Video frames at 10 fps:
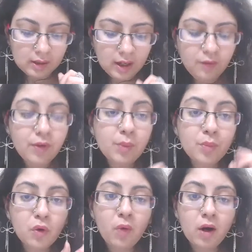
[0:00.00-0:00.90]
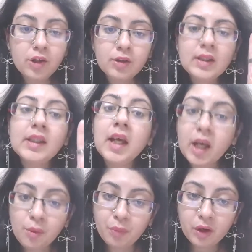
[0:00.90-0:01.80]
Then we move on to the
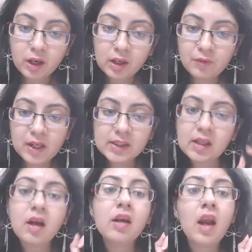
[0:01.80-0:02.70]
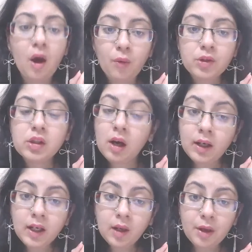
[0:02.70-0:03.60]
second poetic device. Now,
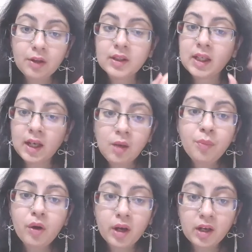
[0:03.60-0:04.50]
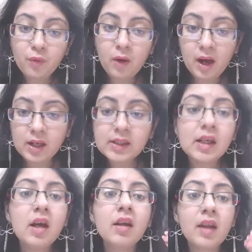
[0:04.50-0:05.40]
talking about the second poetic
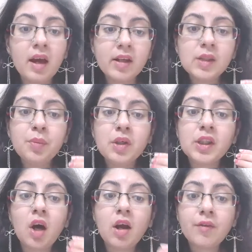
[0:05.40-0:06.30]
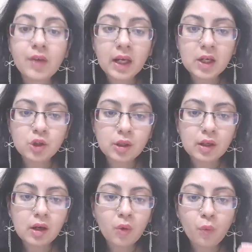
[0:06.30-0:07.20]
device, that is
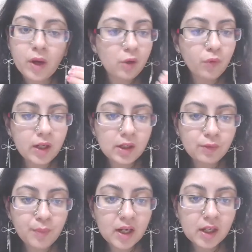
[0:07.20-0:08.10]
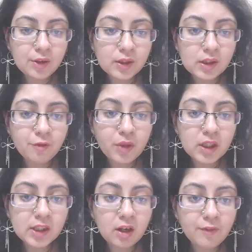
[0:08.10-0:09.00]
personification. When do we make use of
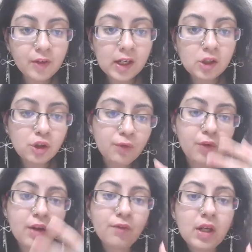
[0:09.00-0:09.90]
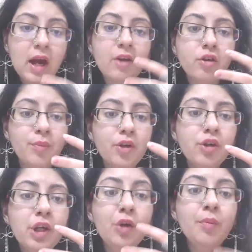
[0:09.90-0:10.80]
personification? When we
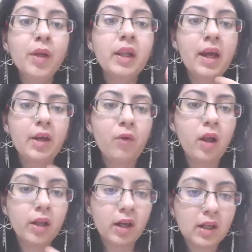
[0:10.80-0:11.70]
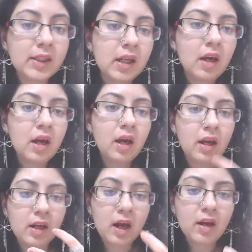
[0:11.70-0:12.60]
attribute human-like qualities
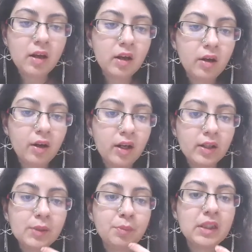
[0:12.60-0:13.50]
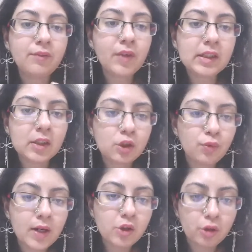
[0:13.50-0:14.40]
in a specific
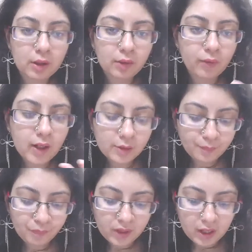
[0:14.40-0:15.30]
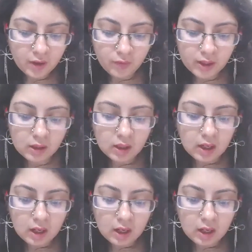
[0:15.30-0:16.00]
situation, right? Herein,